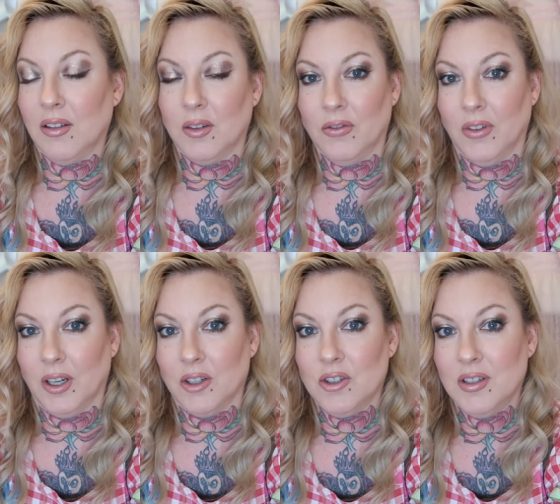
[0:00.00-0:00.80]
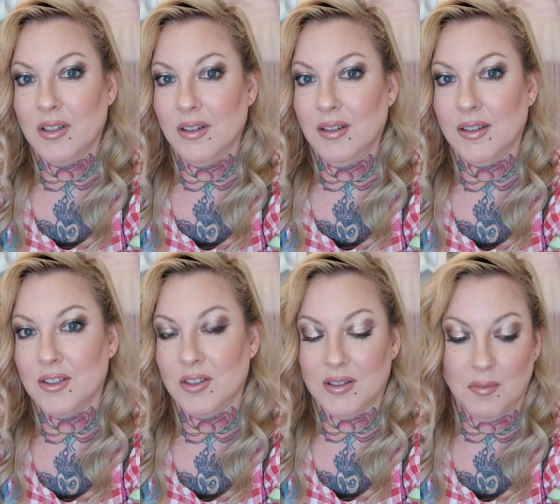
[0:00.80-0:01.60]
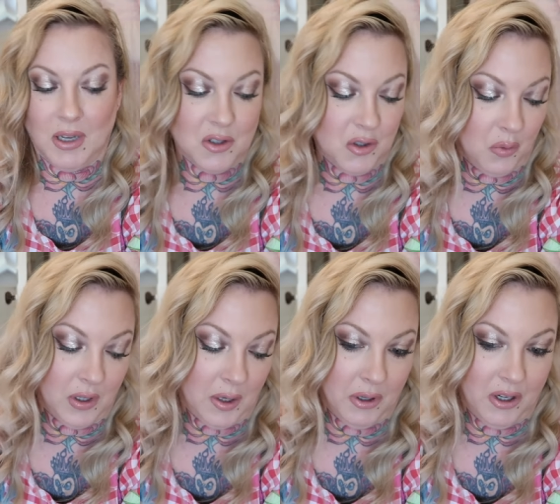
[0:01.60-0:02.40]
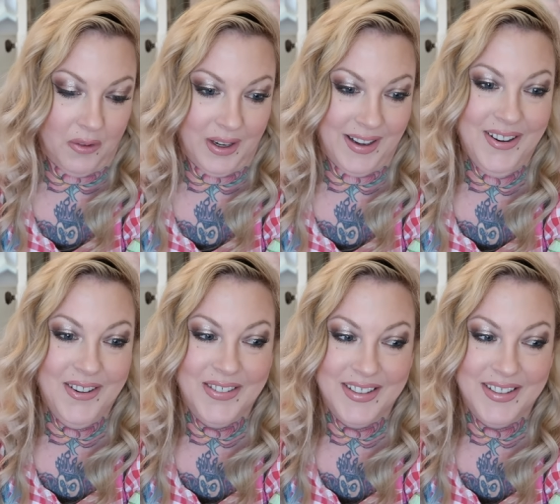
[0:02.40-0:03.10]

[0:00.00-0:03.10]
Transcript: could have finished because just imagine what I would know now